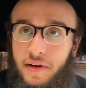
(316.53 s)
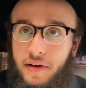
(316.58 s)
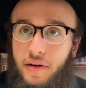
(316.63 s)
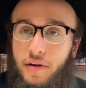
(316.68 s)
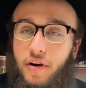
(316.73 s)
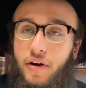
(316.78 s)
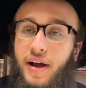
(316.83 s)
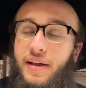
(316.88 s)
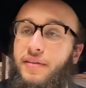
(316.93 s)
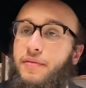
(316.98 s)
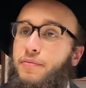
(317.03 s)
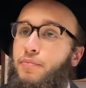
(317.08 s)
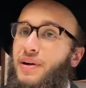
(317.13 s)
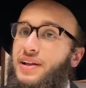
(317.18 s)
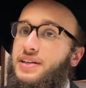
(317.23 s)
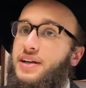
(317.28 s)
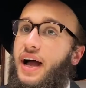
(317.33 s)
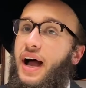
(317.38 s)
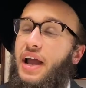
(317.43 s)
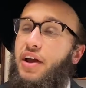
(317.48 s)
are at much
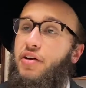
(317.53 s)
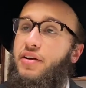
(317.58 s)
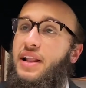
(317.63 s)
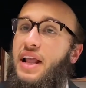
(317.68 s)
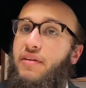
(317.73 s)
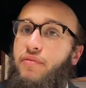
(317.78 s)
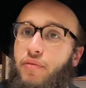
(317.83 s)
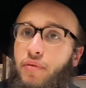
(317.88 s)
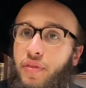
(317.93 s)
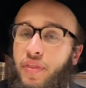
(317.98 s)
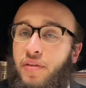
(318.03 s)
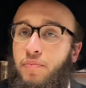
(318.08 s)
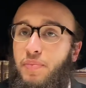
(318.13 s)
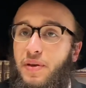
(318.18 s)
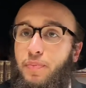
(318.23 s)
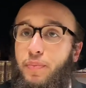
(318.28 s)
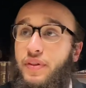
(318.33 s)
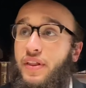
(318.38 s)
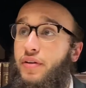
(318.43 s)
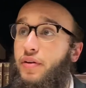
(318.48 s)
higher level than
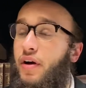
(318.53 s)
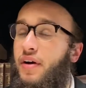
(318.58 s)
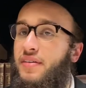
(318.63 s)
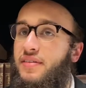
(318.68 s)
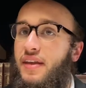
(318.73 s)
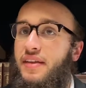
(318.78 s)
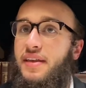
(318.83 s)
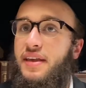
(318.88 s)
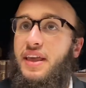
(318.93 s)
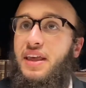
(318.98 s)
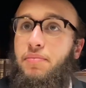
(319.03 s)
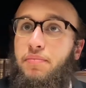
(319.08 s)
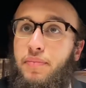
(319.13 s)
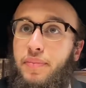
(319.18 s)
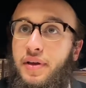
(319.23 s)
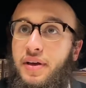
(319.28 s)
people that are tzaddikim.